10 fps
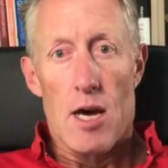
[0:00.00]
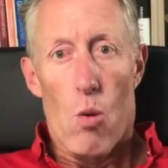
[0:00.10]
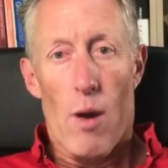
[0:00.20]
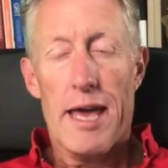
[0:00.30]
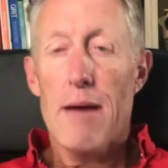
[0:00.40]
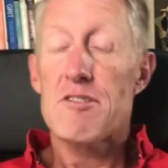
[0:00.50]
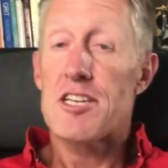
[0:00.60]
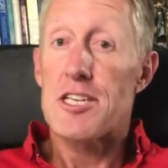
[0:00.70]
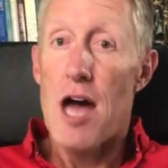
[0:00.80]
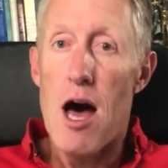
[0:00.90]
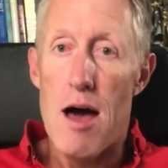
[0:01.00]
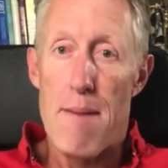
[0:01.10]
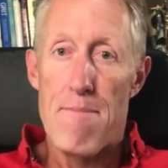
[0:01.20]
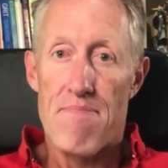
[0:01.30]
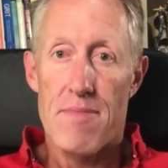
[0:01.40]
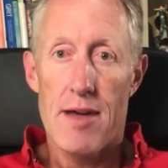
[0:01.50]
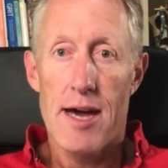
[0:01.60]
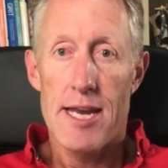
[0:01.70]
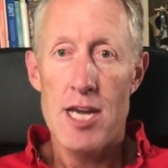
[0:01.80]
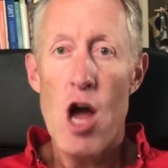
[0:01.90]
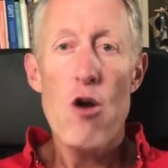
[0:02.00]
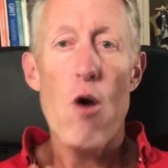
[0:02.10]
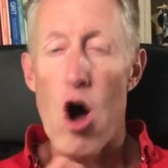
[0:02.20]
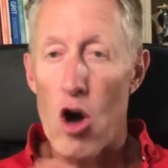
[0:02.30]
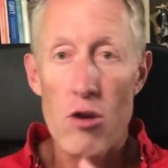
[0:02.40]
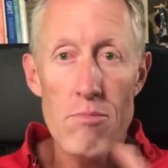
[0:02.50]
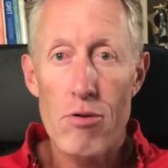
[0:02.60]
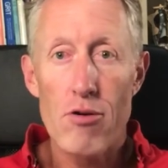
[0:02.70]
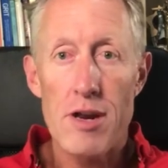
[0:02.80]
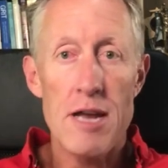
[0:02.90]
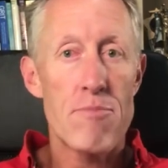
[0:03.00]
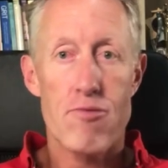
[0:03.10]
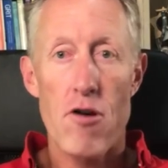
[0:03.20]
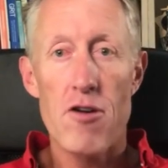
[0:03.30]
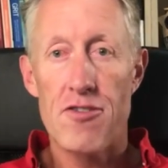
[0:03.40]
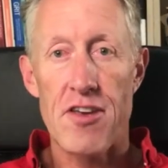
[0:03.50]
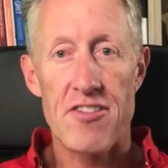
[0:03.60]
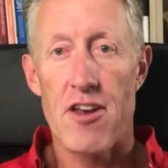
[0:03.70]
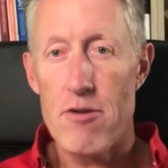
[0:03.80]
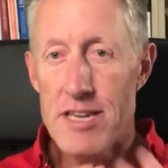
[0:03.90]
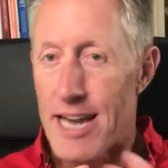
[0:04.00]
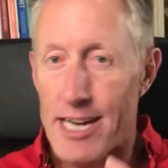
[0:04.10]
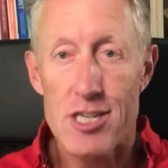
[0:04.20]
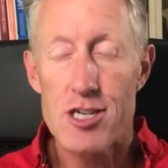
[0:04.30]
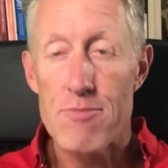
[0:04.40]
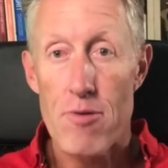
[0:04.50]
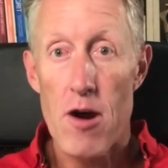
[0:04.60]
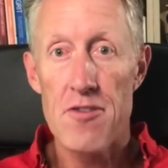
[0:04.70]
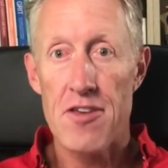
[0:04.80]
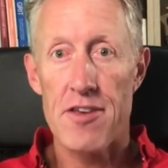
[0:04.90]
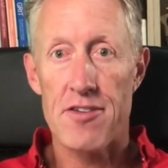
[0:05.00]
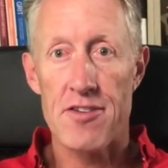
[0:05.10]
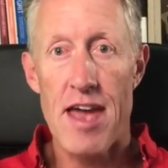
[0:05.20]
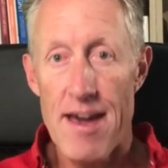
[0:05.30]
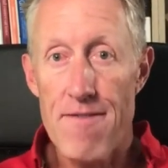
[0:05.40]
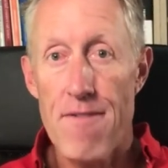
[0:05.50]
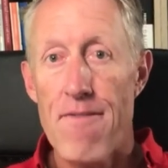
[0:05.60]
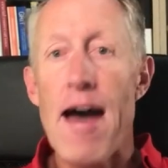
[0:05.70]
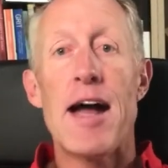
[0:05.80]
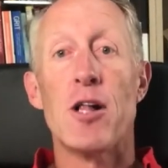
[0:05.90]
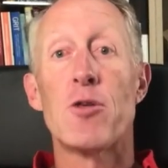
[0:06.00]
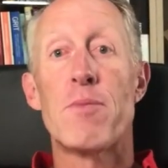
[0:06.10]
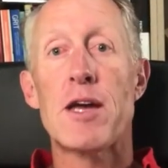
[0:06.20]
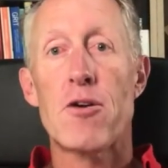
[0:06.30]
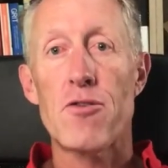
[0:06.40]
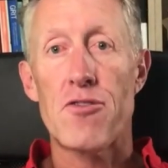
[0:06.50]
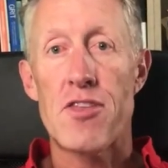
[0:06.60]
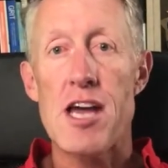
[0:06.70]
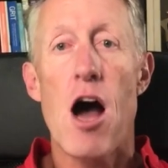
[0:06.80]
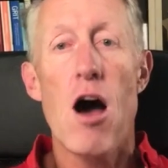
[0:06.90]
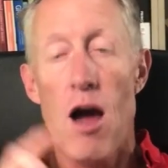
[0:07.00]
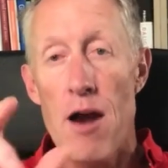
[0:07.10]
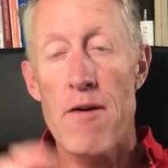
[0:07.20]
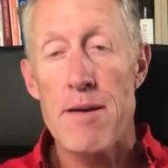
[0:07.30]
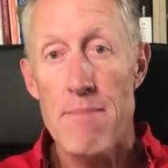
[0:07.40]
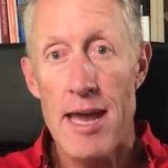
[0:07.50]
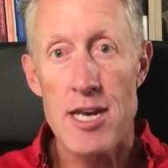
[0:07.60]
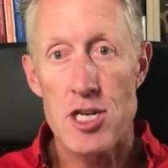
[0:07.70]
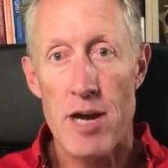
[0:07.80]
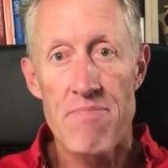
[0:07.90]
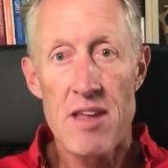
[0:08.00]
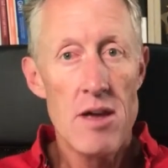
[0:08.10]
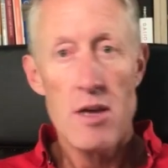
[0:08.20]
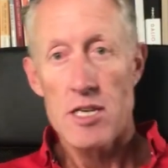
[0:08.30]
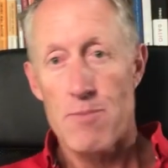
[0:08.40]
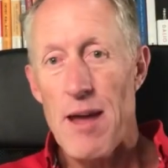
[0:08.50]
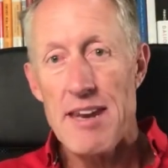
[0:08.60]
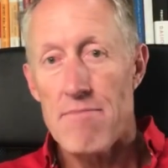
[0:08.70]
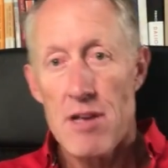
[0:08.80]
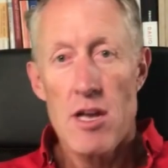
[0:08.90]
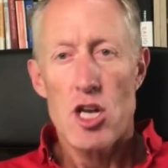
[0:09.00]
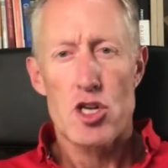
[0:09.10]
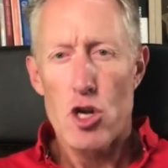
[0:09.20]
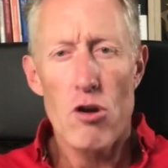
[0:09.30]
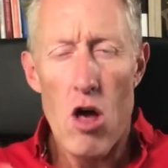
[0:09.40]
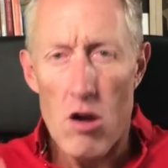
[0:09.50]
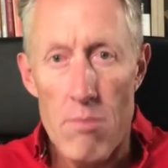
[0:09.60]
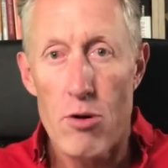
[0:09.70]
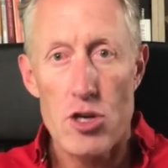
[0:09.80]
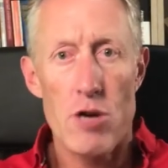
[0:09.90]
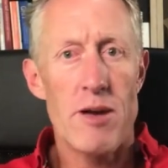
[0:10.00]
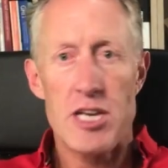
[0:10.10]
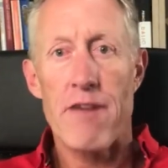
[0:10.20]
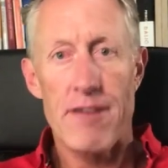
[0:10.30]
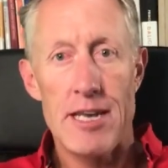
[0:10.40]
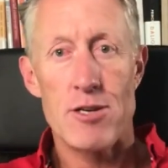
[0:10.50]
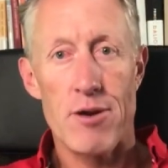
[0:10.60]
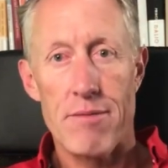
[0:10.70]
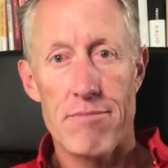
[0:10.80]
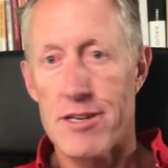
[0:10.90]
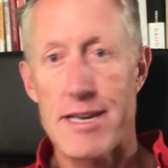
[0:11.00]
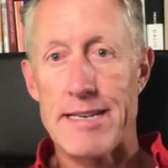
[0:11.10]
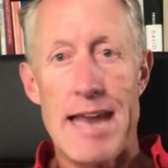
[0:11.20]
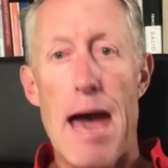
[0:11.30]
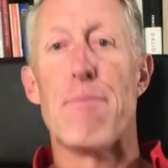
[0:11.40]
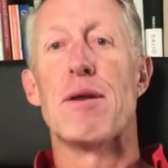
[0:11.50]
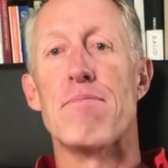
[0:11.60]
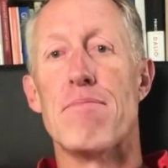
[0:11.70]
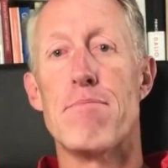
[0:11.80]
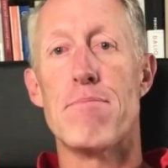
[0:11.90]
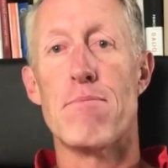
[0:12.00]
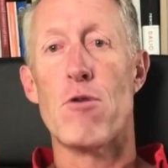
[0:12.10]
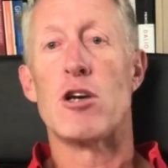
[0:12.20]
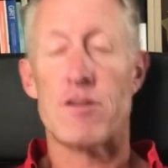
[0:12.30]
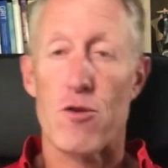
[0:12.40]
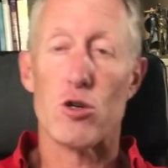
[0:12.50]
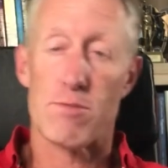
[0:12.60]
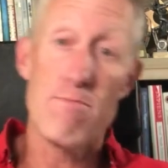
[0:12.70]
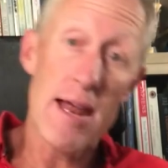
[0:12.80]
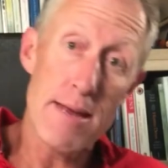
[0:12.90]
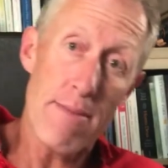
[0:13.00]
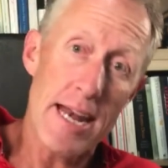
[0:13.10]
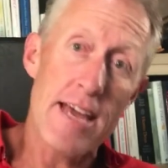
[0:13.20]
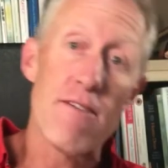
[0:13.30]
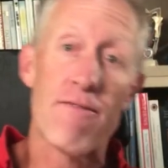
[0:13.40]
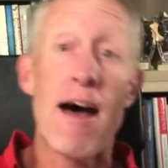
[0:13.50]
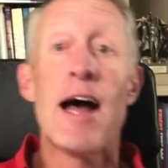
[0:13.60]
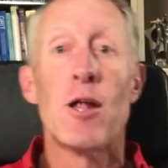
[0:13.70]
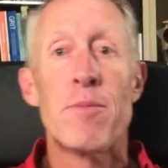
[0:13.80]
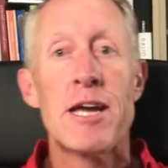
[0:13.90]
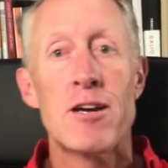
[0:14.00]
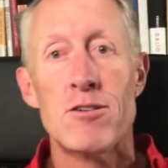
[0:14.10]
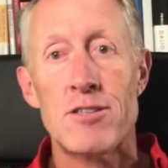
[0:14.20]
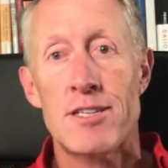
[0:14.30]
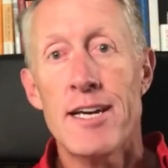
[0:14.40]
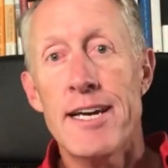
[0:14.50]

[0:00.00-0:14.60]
When it comes to time, no onboarding process, no induction process has ever failed because the hiring manager spent too long and put too much effort into it. Just doesn't happen. Whereas, of course, many have failed because